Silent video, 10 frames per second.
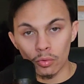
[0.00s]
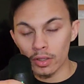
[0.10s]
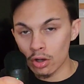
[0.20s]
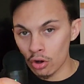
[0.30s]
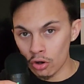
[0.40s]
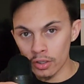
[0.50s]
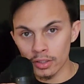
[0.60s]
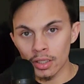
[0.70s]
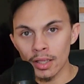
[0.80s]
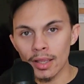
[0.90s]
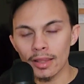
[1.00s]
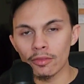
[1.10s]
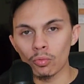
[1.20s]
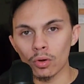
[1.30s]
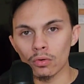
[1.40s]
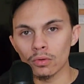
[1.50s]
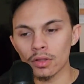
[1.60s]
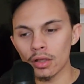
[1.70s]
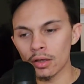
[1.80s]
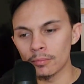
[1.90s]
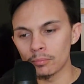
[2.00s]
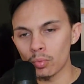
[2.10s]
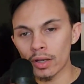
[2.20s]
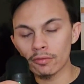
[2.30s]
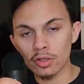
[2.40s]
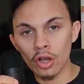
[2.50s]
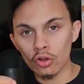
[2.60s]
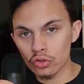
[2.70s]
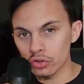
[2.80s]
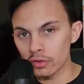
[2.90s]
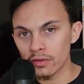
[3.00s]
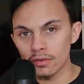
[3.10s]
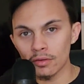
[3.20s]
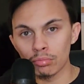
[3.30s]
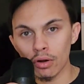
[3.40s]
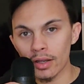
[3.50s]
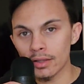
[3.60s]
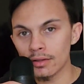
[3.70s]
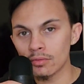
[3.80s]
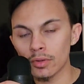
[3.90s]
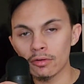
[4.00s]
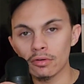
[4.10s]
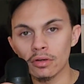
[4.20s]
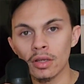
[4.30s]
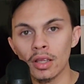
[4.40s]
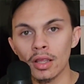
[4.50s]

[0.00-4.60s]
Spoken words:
going on in the world, whatever color is the brightest, whatever